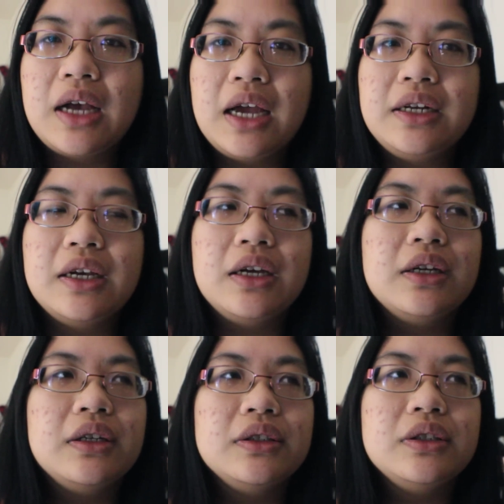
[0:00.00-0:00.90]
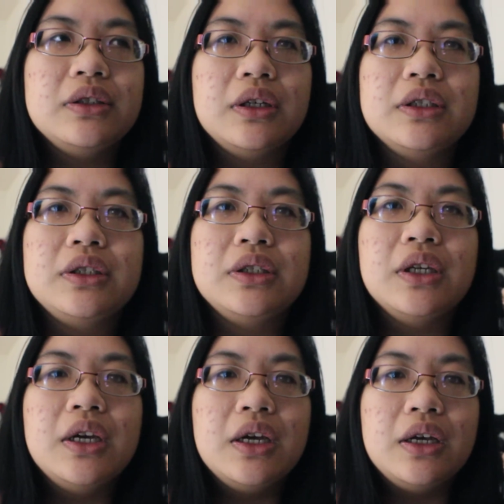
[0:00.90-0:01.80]
kind of starts
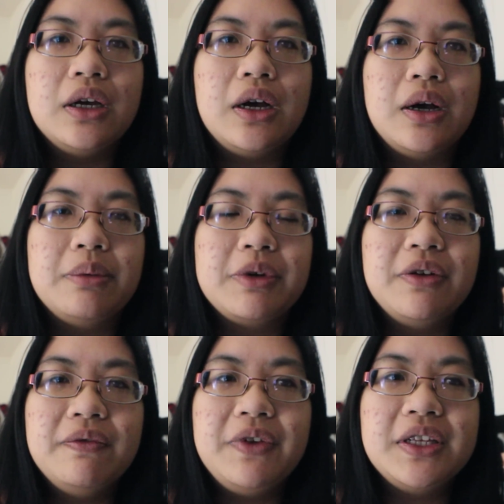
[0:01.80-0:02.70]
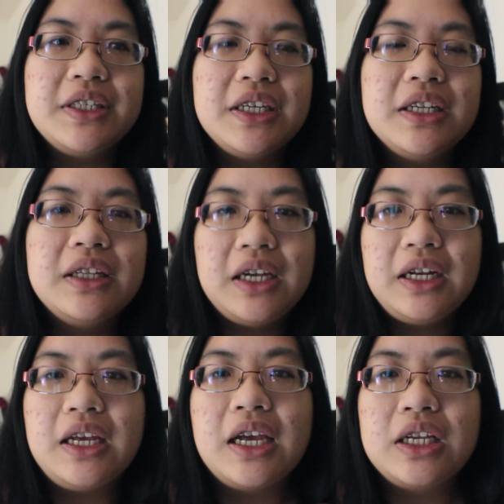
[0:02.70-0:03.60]
convincing the
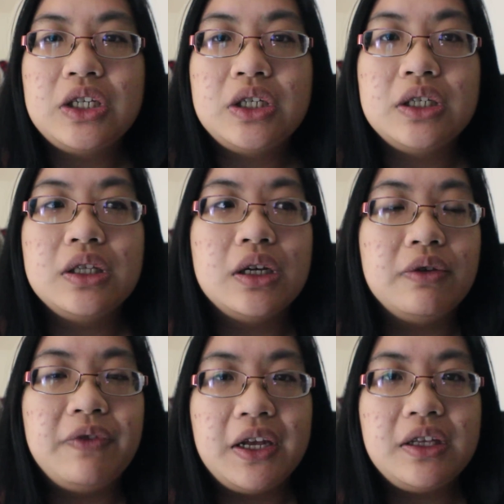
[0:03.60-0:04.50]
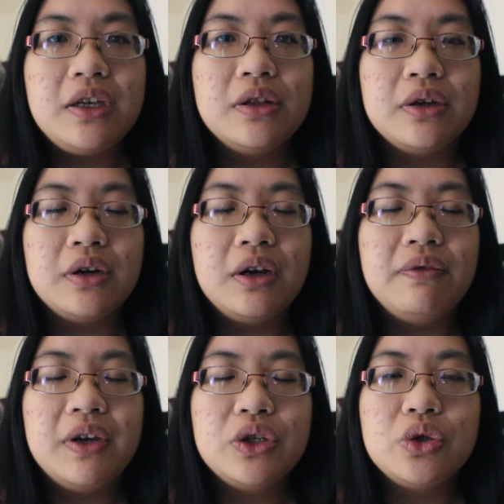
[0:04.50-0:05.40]
lady, and the faith healer
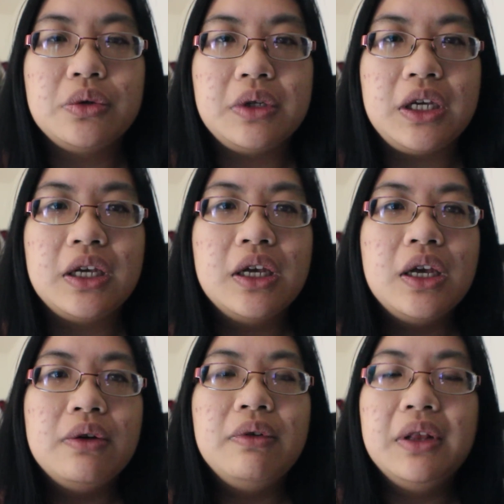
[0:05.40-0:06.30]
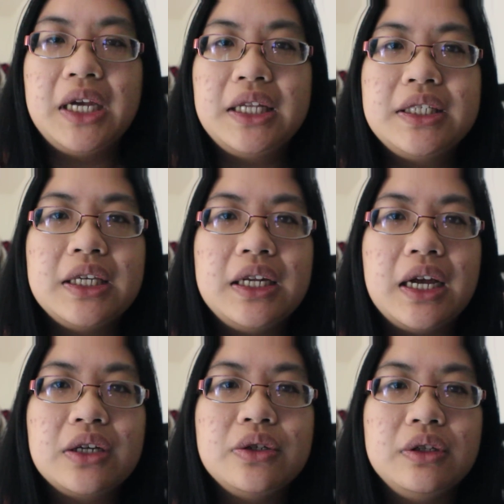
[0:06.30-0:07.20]
eventually relents and
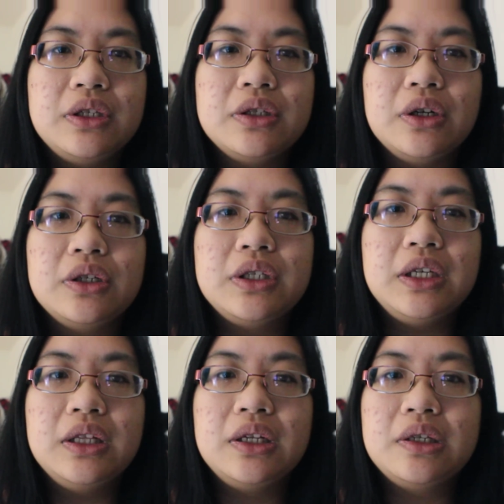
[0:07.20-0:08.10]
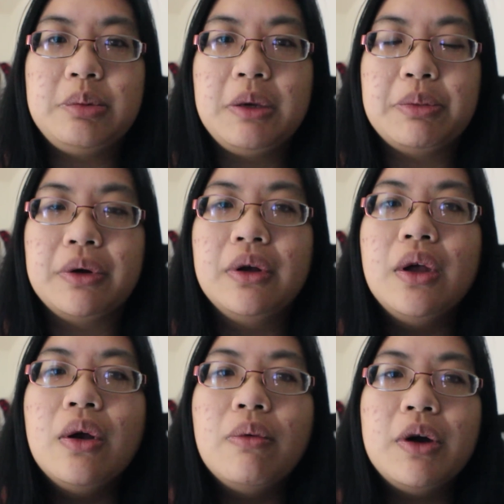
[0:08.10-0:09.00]
actually starts healing these people
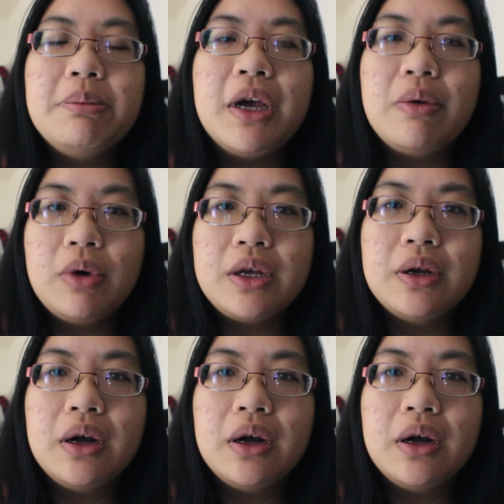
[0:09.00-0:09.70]
one by one.